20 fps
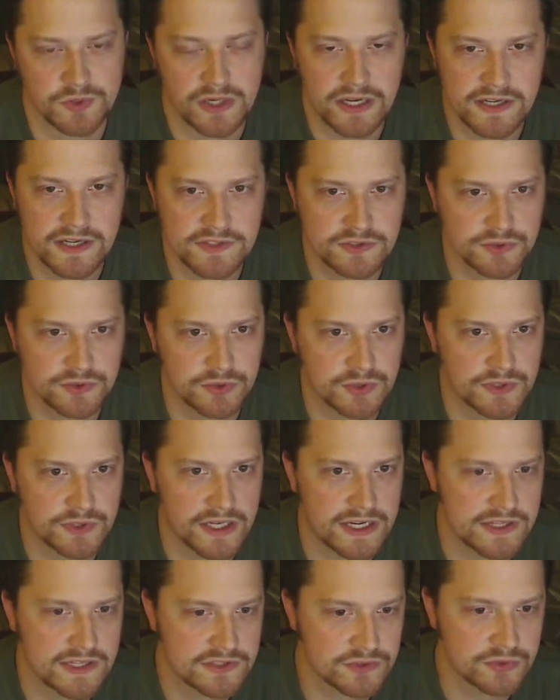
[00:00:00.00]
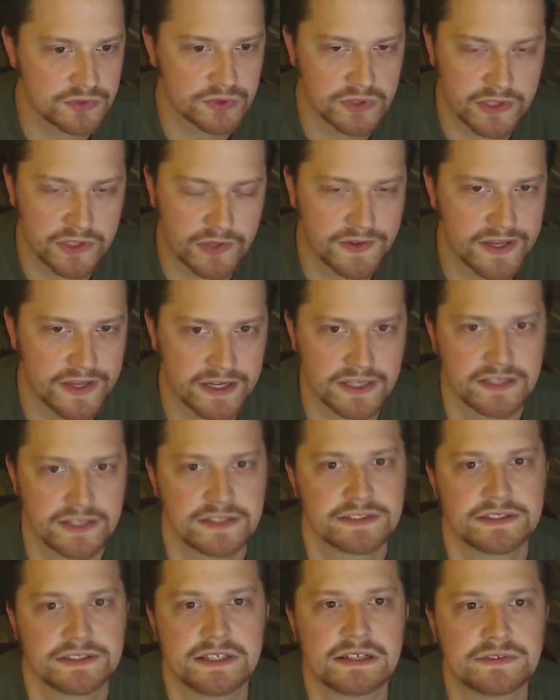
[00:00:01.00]
high school, high school, all that kind of
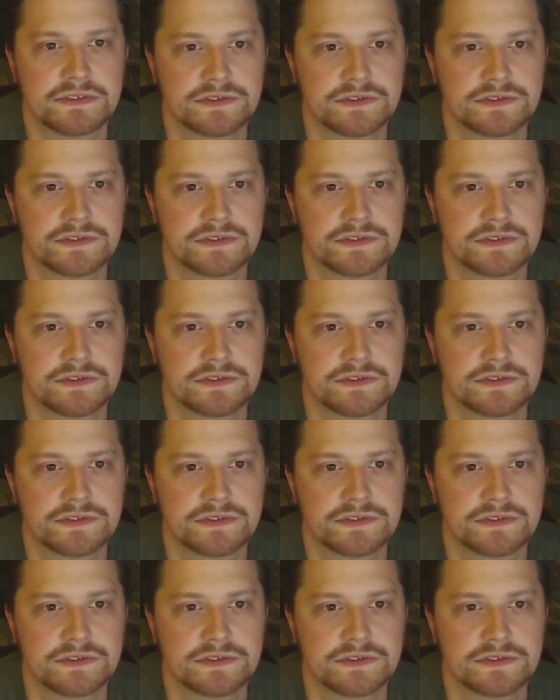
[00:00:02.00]
stuff.